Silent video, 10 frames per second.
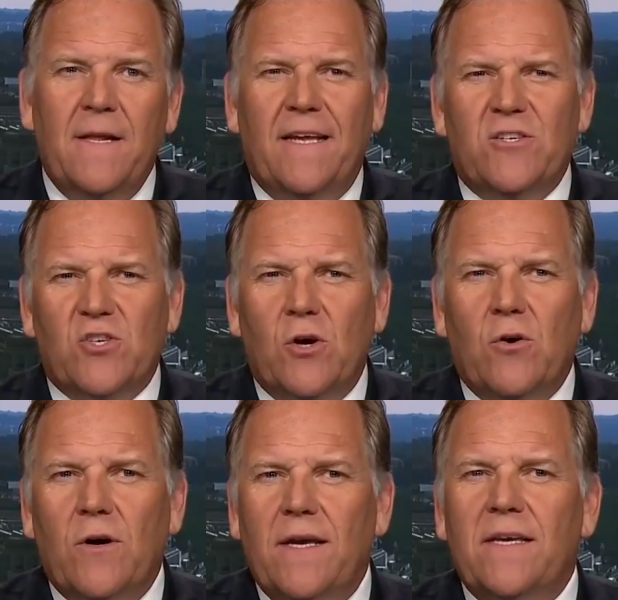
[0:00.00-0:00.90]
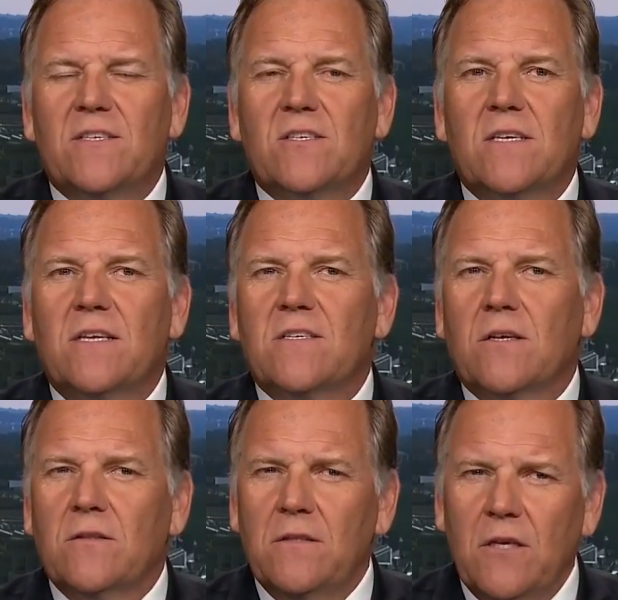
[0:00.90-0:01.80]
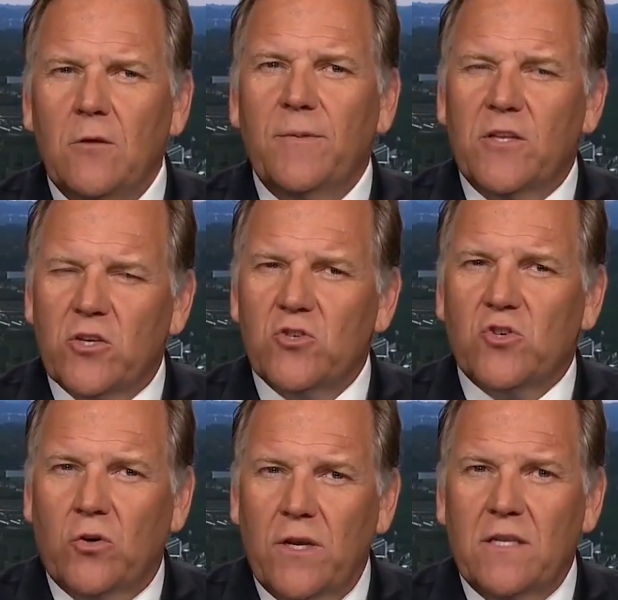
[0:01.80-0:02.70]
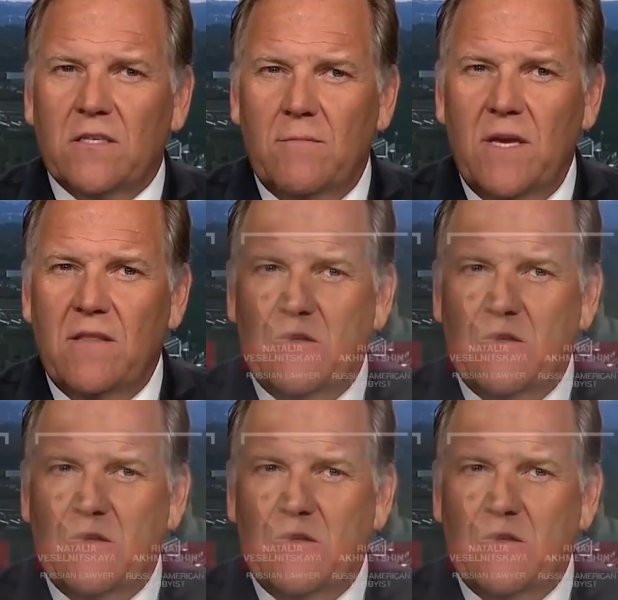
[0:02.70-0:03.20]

And so it's a little bit concerning to me